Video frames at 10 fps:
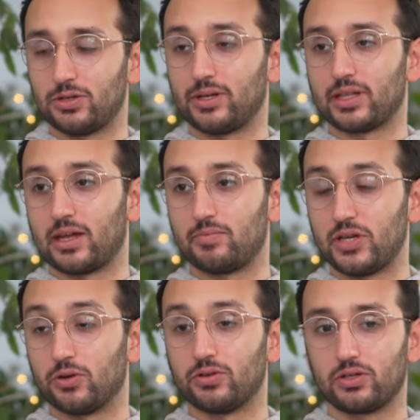doing that
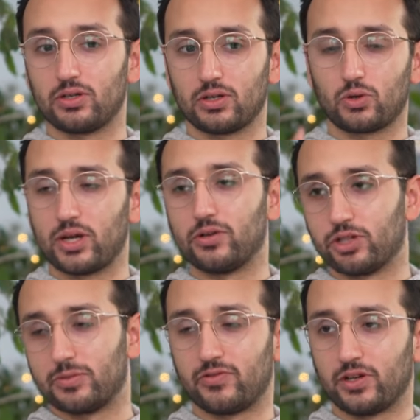beyond quit your
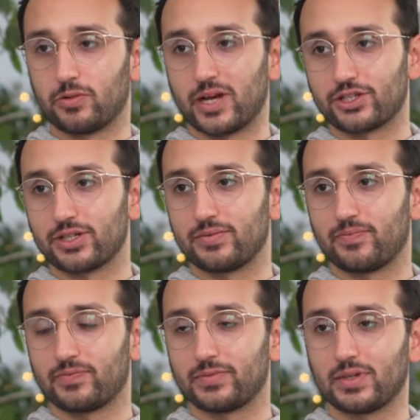job and follow your passion.
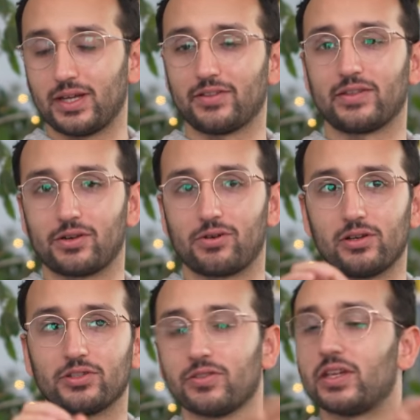Mm. And I think there are
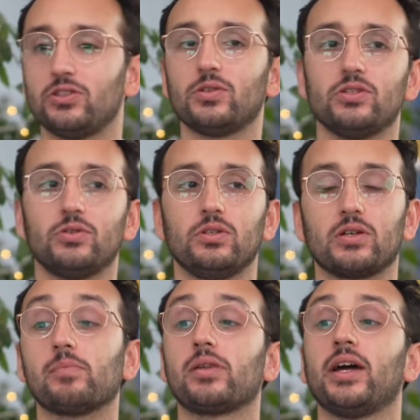lots of things you can do. You
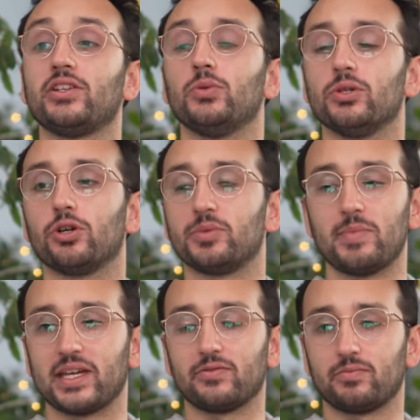can apply to a job to
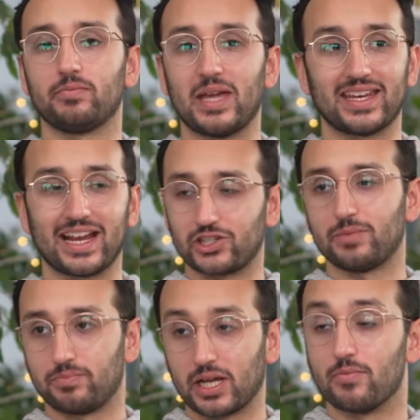make it
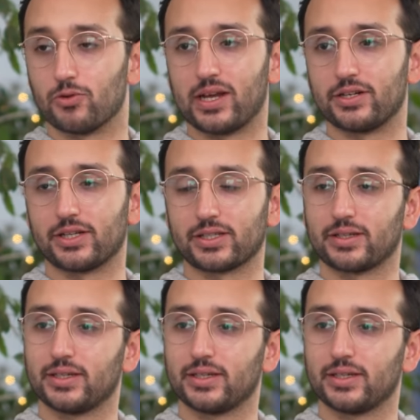actually become more energizing.